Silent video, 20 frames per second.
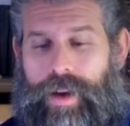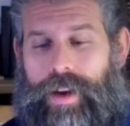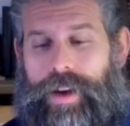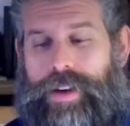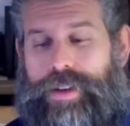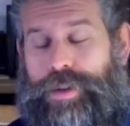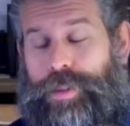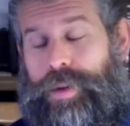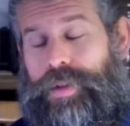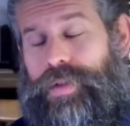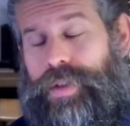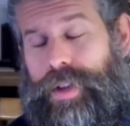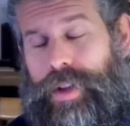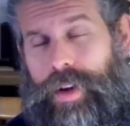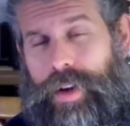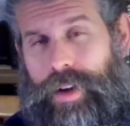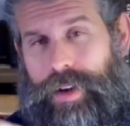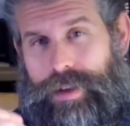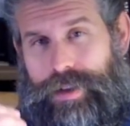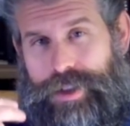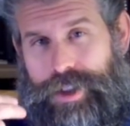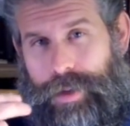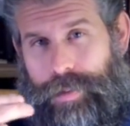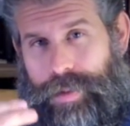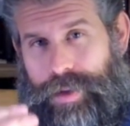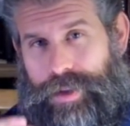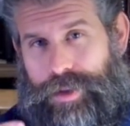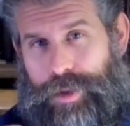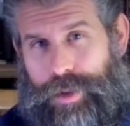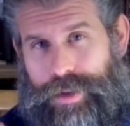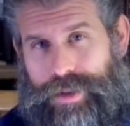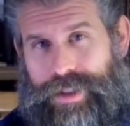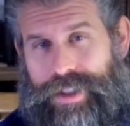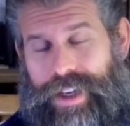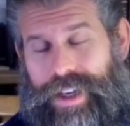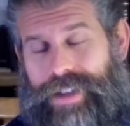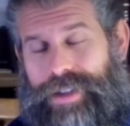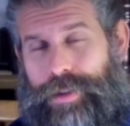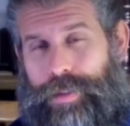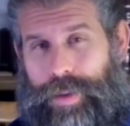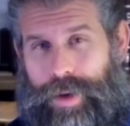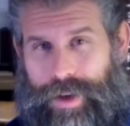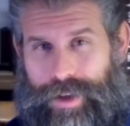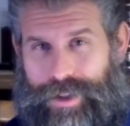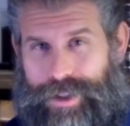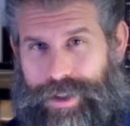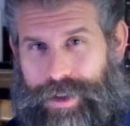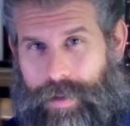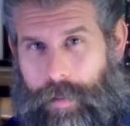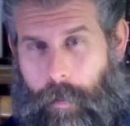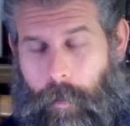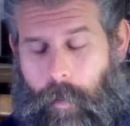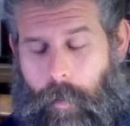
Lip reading: So moving along, jumping towards the end of the Parsha,